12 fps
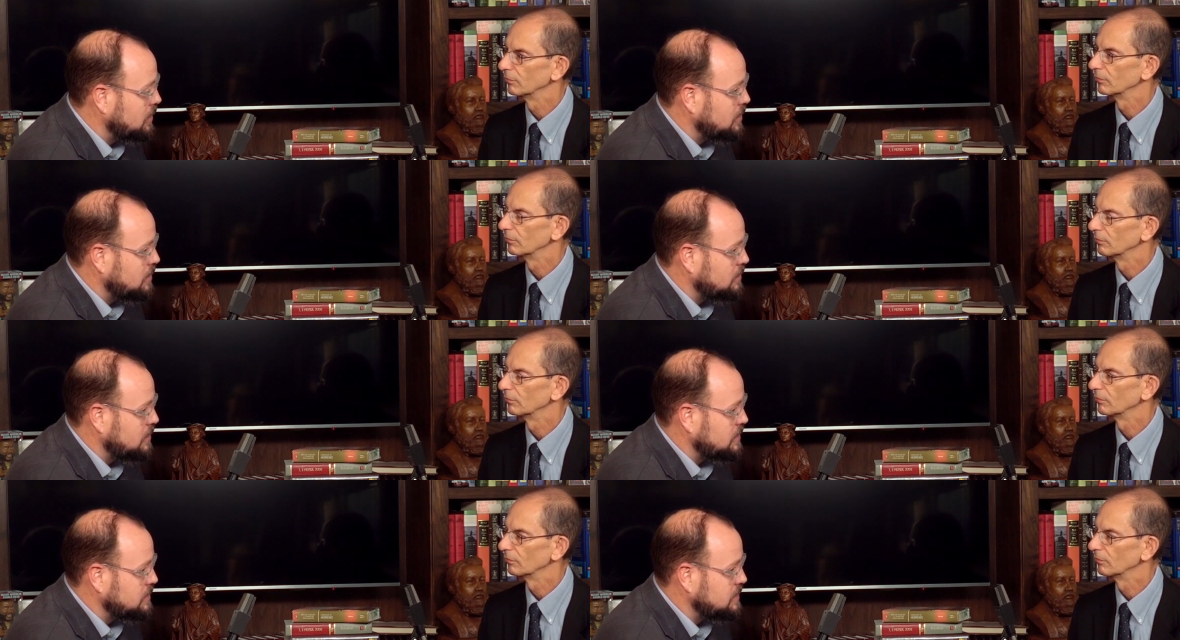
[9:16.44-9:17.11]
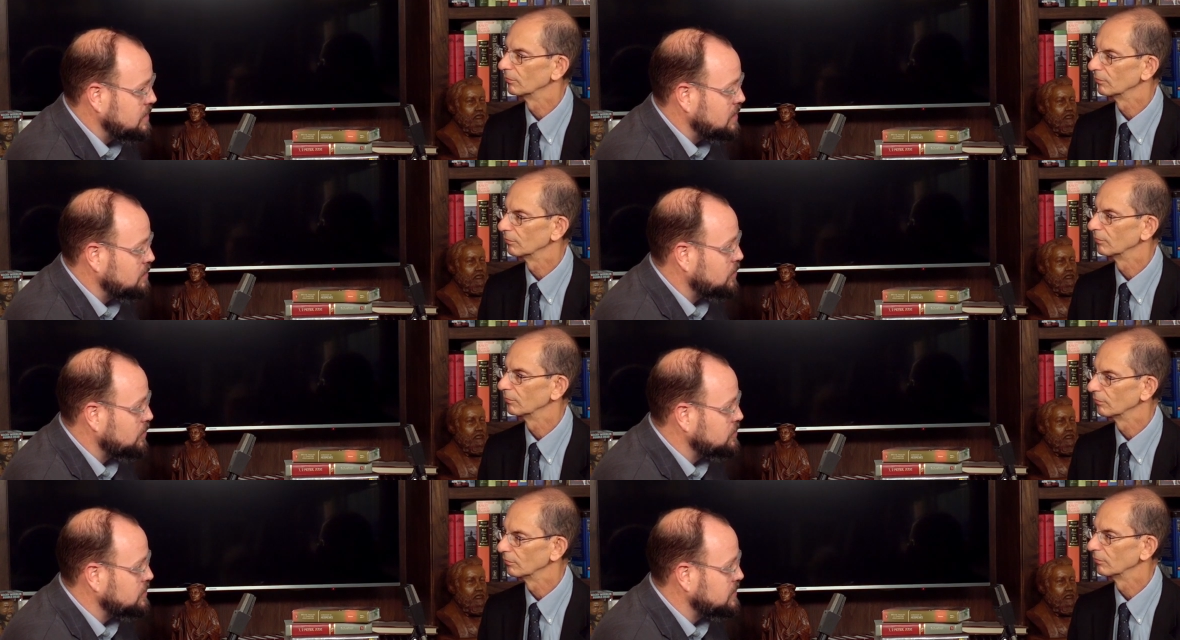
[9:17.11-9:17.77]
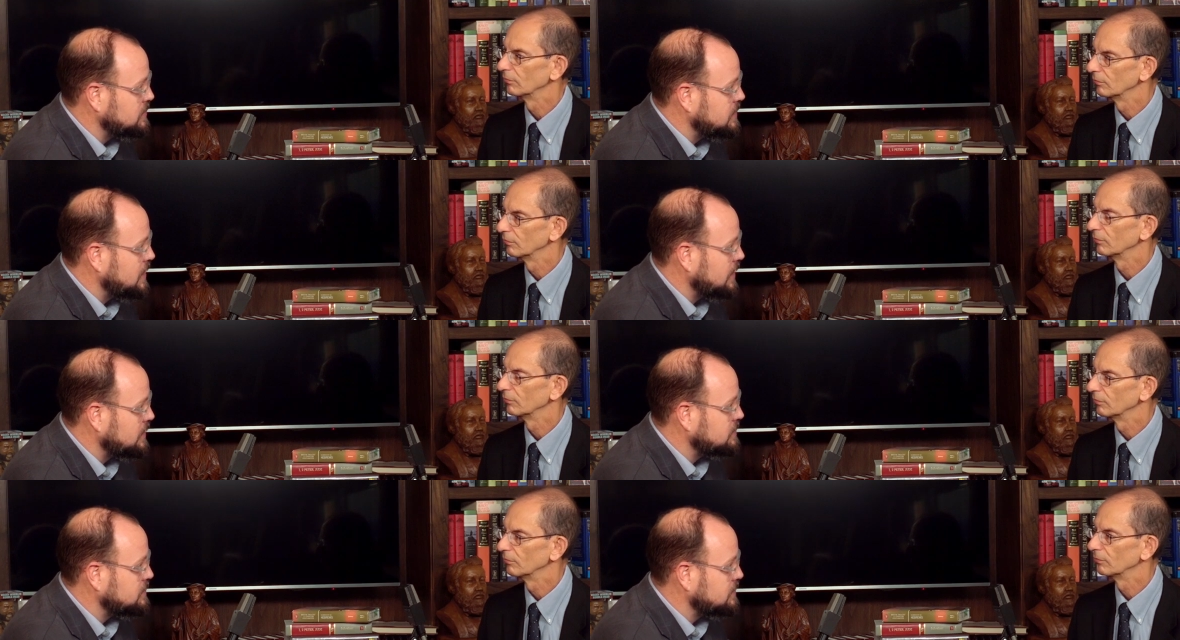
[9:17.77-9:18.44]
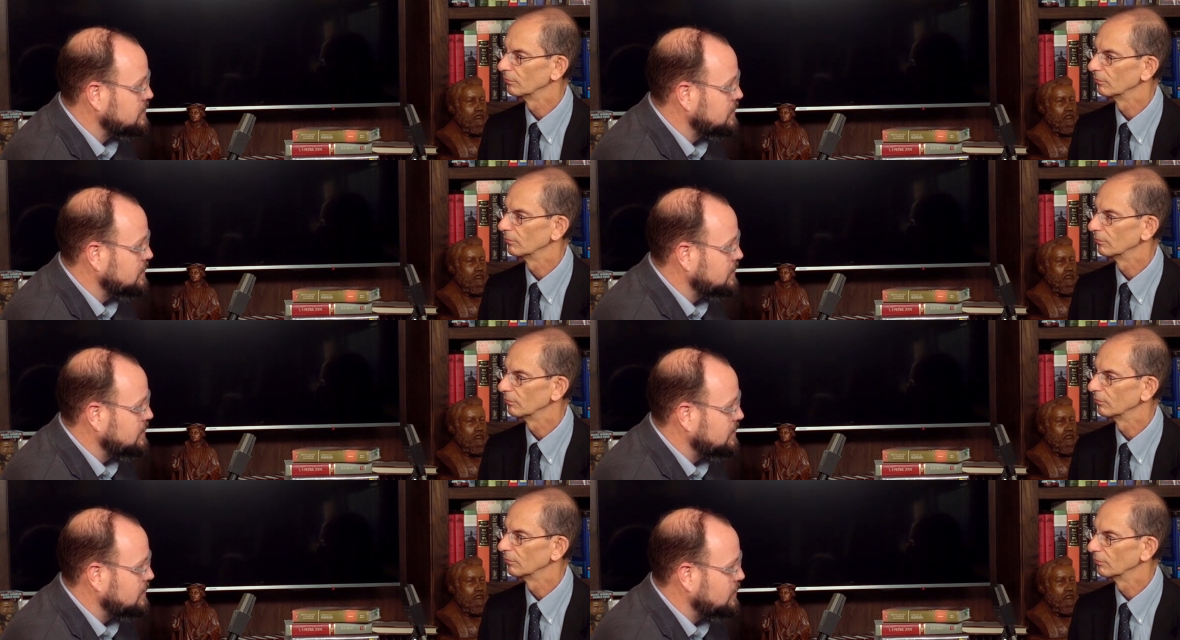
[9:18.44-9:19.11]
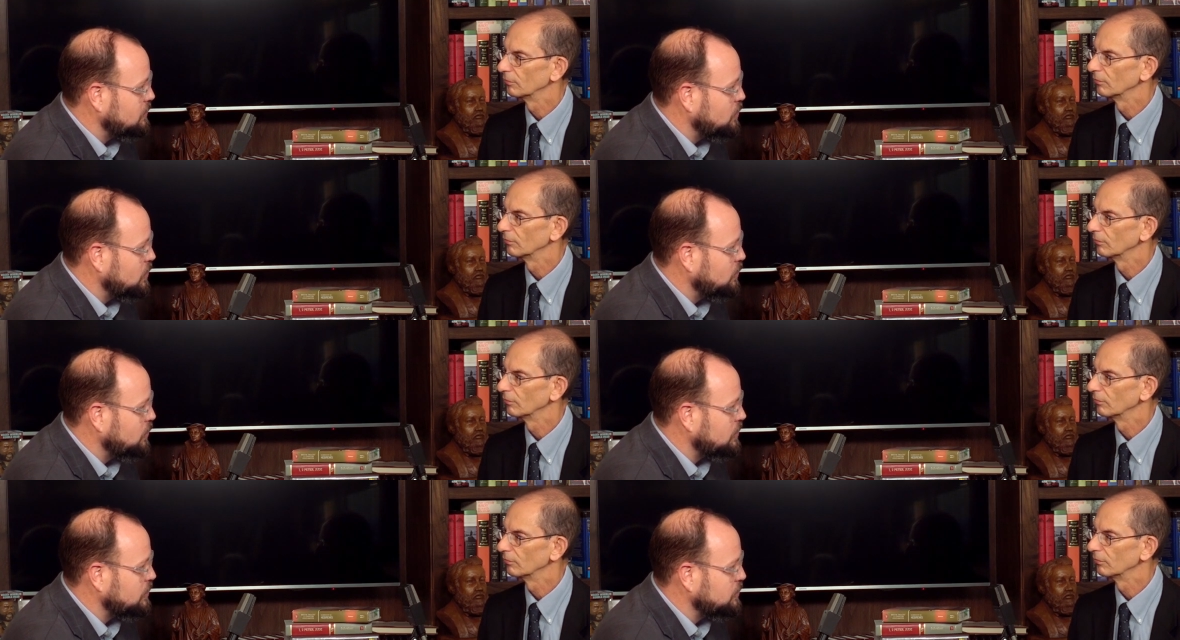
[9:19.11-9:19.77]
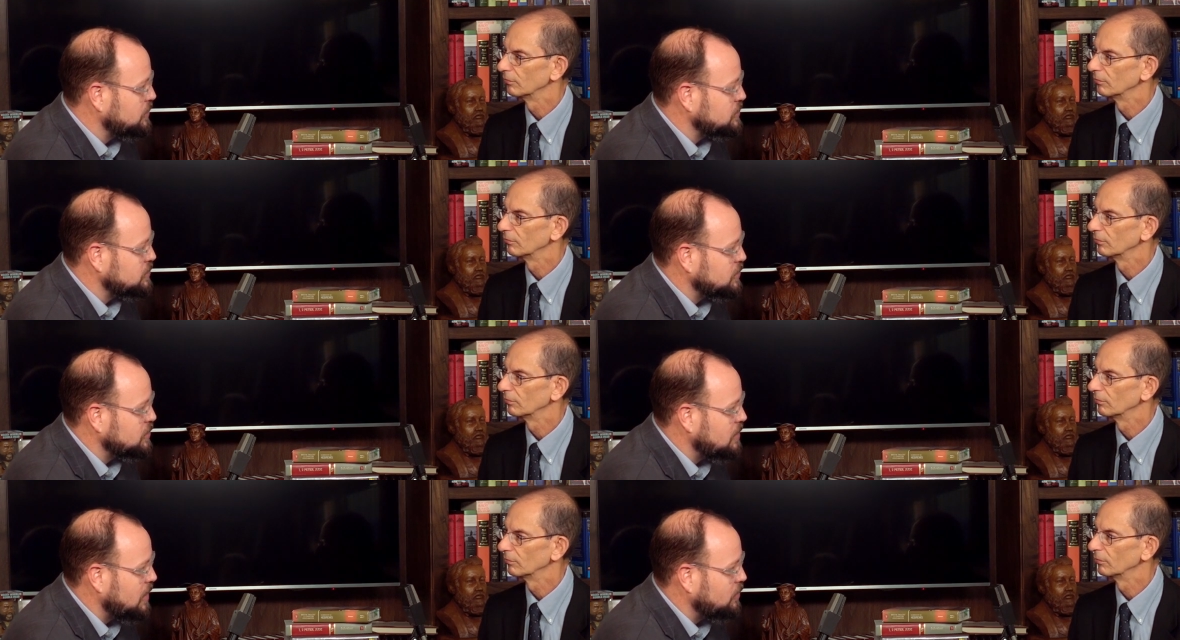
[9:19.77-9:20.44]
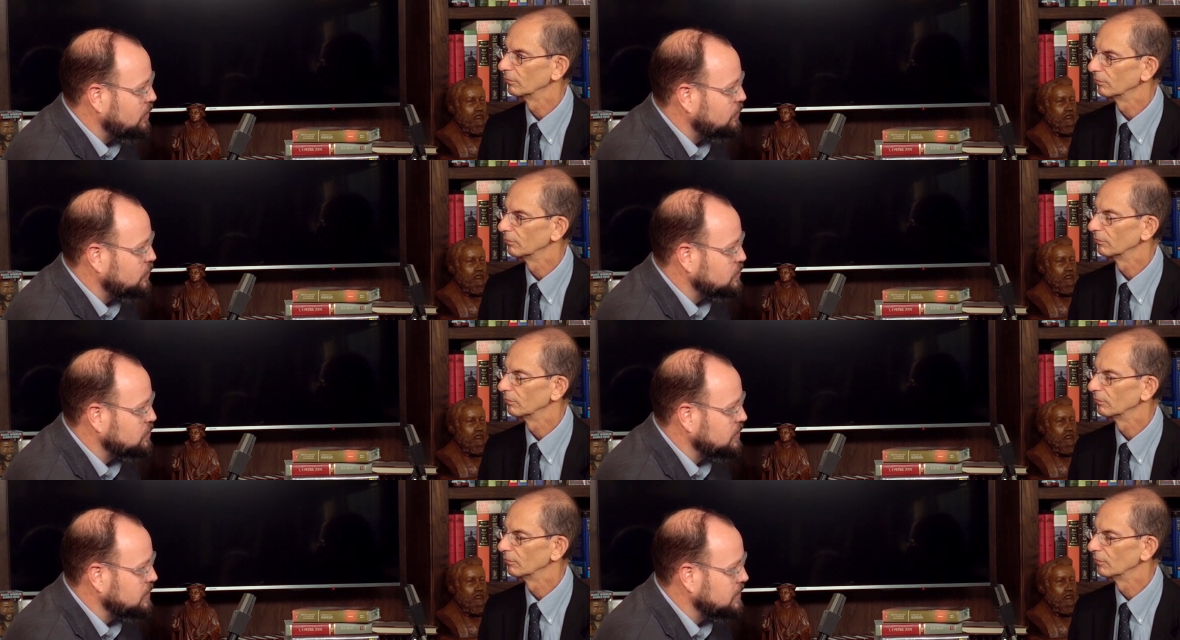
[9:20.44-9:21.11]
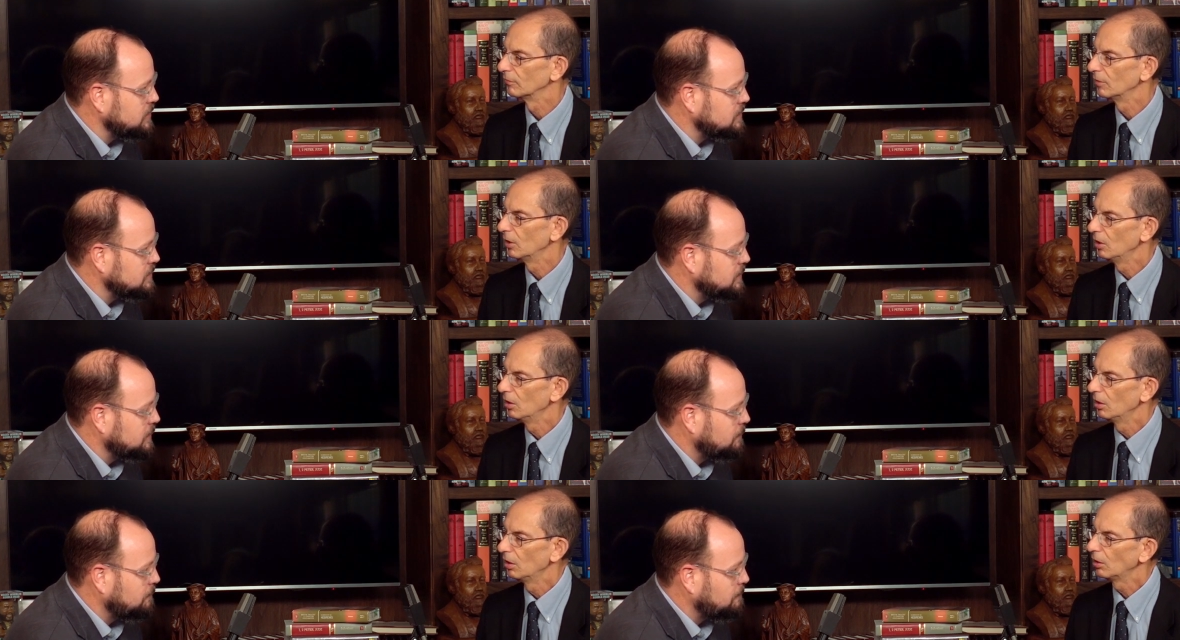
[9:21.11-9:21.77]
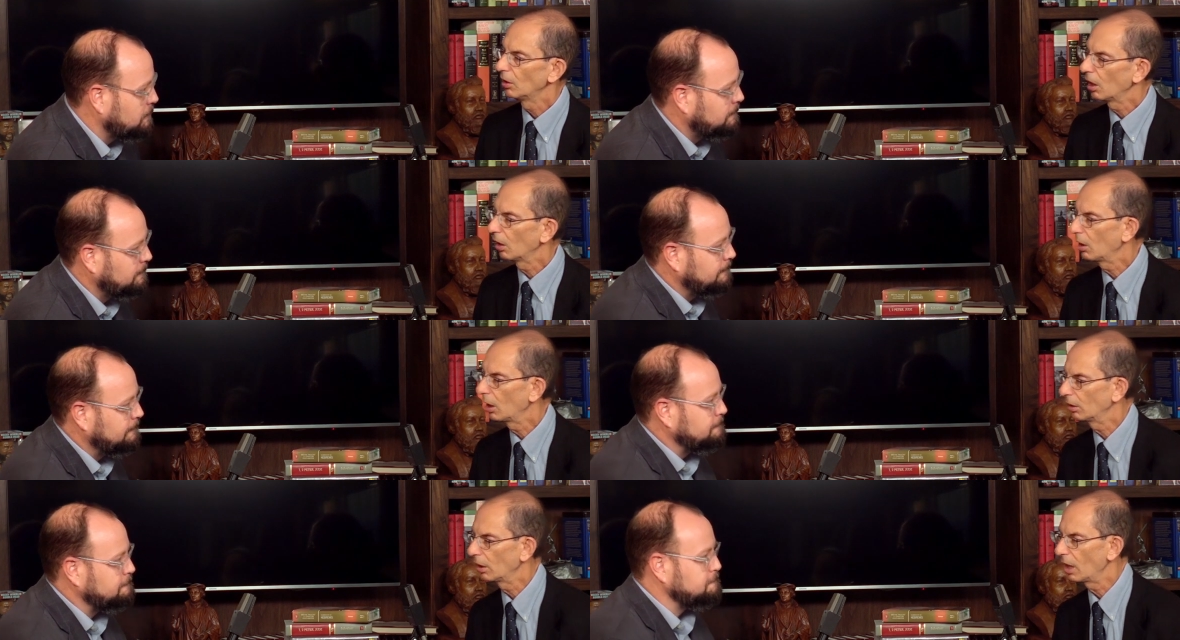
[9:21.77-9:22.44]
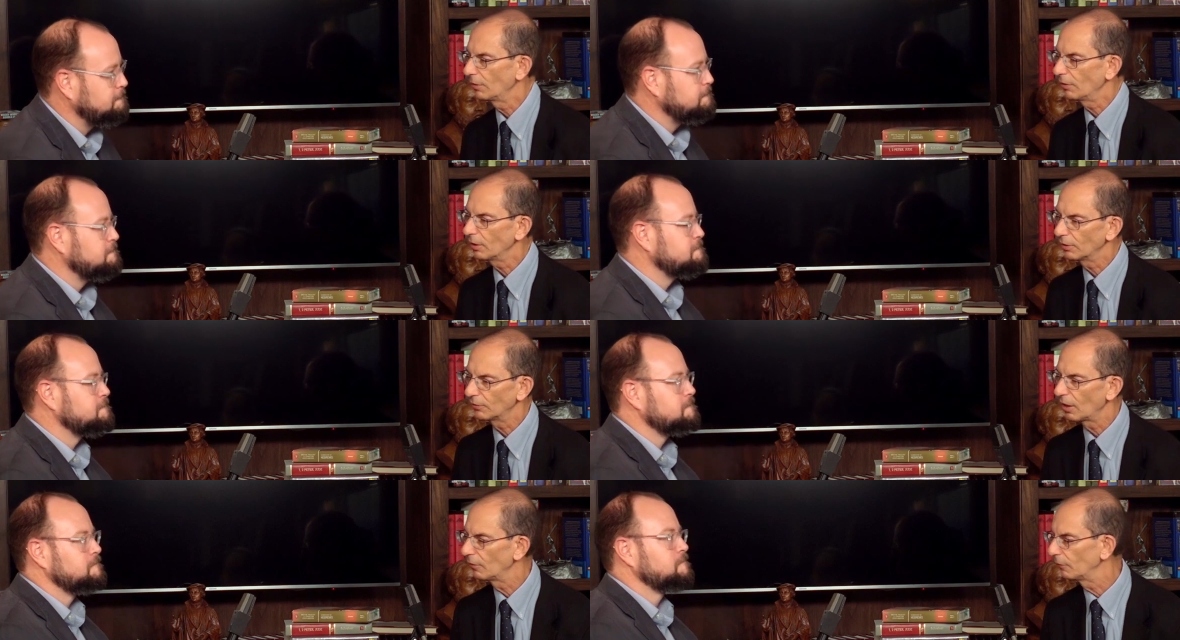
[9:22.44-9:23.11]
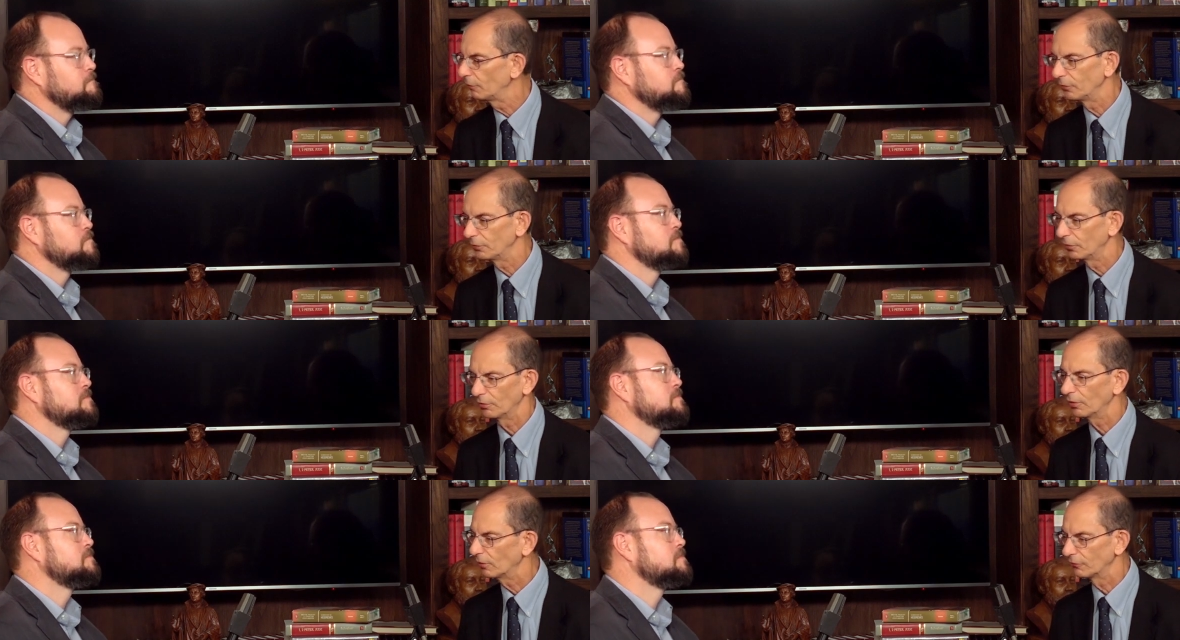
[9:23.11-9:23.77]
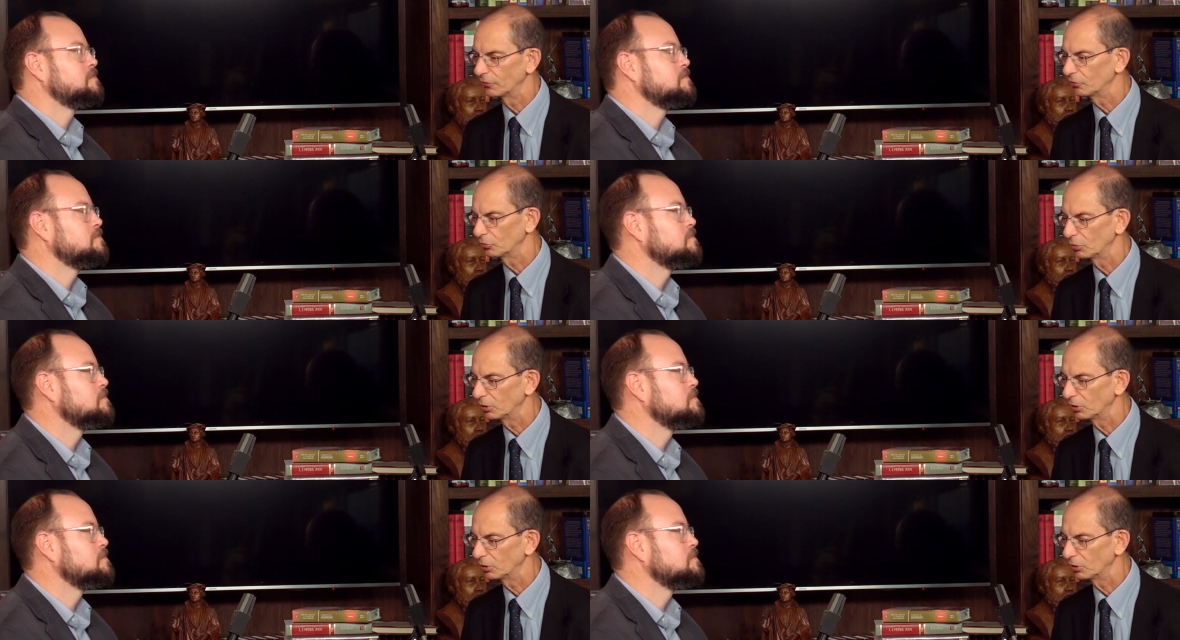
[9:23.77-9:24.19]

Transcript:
Speaker 1: uh, as he approaches the text. Uh, what, what are you concerned about with First Corinthians?
Speaker 2: Yeah, I, I think it's helpful to think of First